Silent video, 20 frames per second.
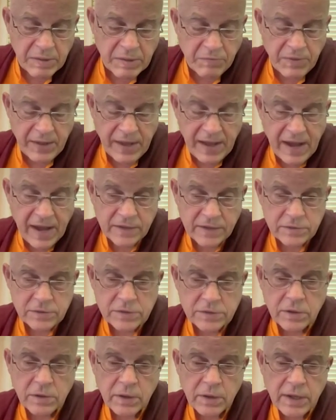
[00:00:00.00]
The
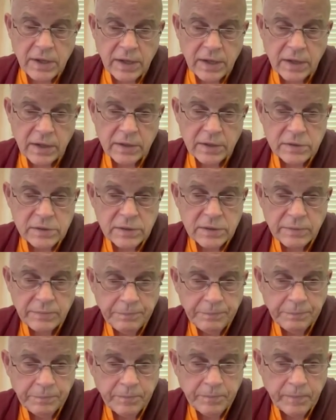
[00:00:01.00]
answer is
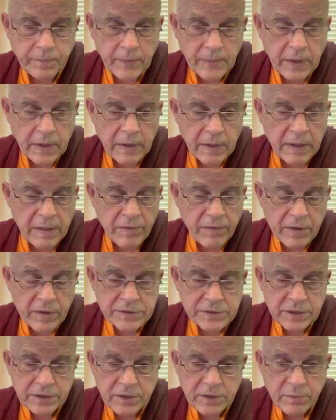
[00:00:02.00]

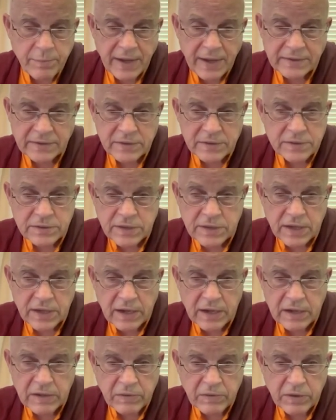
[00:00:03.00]
there's a Tibetan
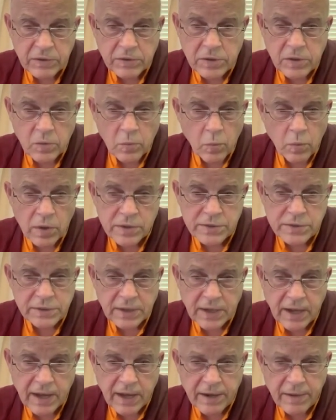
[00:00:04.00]
saying that your
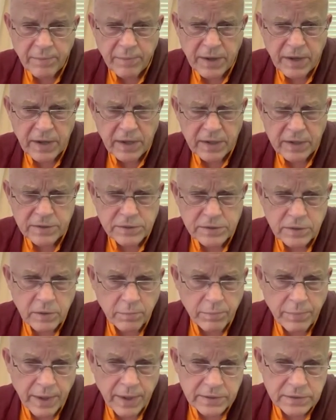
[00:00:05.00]
worst enemy is your
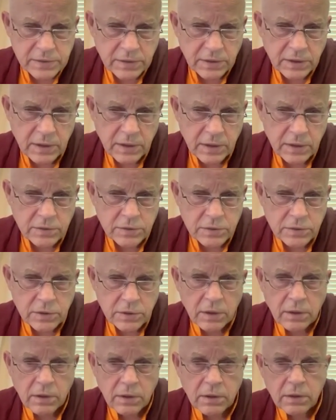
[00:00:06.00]
best
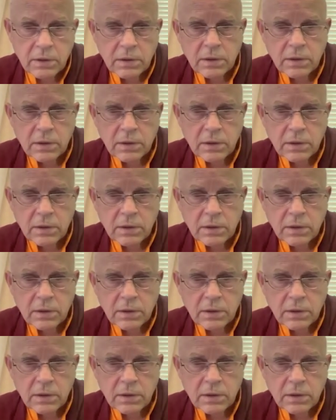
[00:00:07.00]
teacher.